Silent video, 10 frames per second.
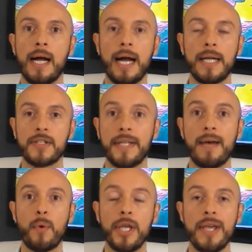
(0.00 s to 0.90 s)
So
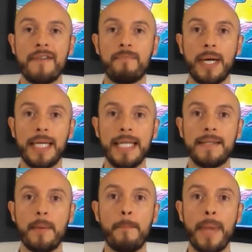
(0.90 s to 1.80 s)
that way you have money
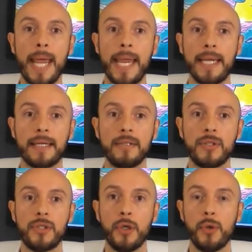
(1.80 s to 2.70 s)
in the bank
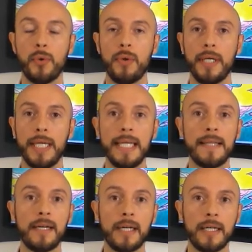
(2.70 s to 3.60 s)
to
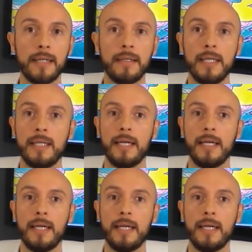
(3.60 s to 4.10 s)
either